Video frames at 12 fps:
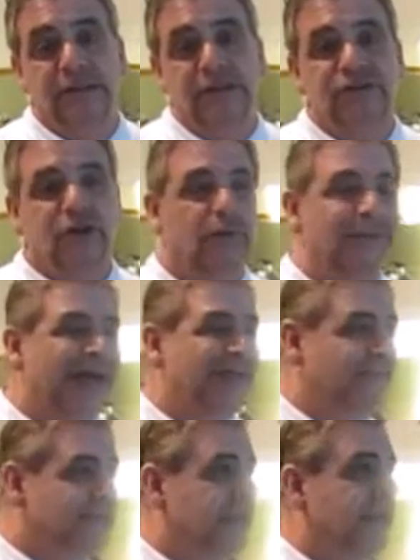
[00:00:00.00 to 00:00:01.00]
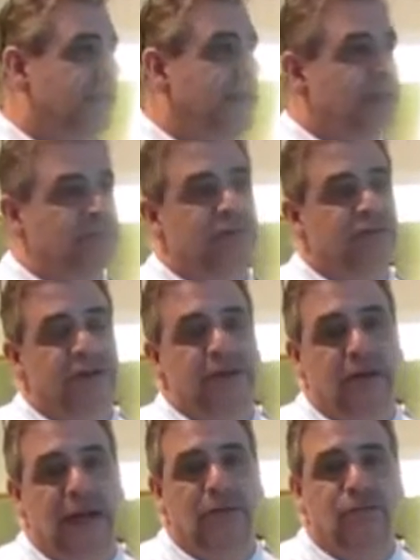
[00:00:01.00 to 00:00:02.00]
So I'm not saying that every
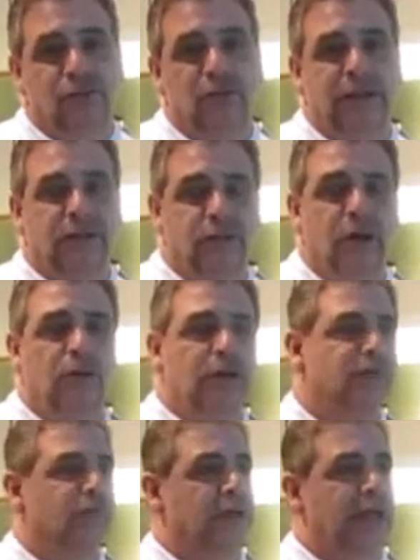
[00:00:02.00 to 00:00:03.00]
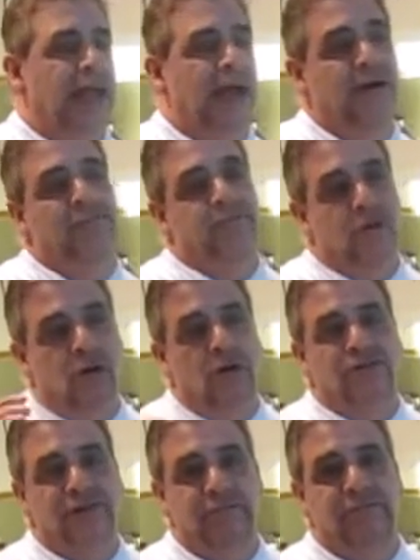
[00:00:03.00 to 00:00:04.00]
single household that you go in is going to have all
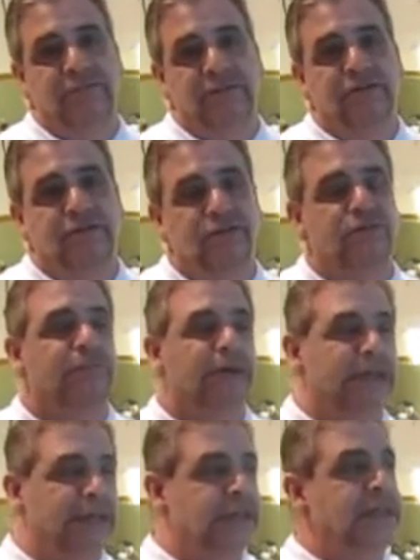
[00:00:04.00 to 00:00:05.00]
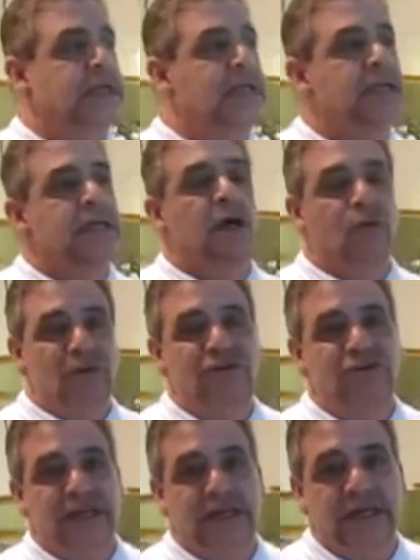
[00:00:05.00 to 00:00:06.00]
7 fishes, but it
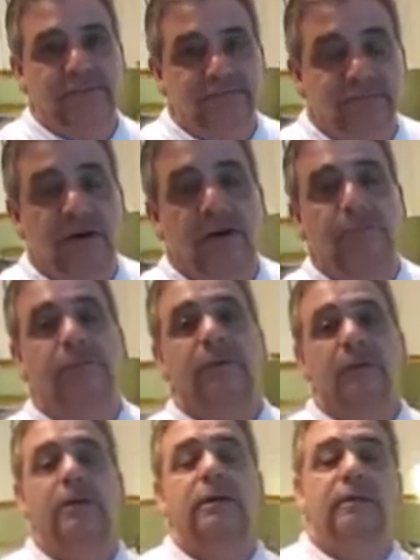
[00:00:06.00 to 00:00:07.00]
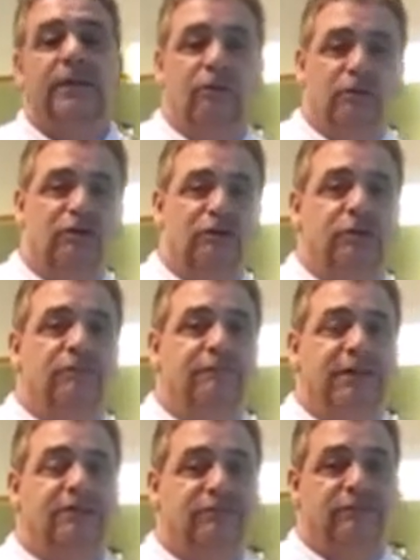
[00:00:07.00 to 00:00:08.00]
originated from the original
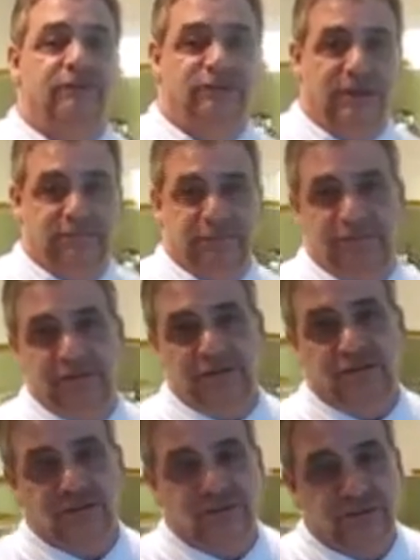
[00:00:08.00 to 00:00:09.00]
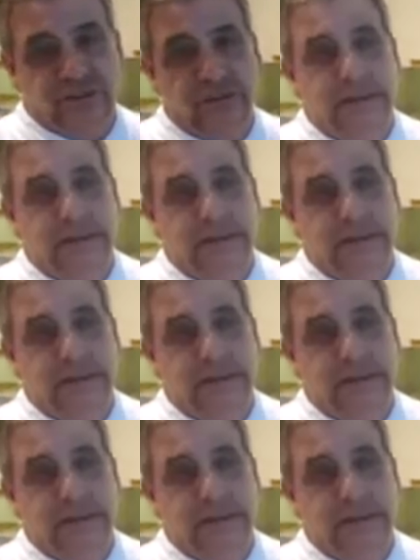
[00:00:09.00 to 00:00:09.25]
Feast of the Seven Fishes.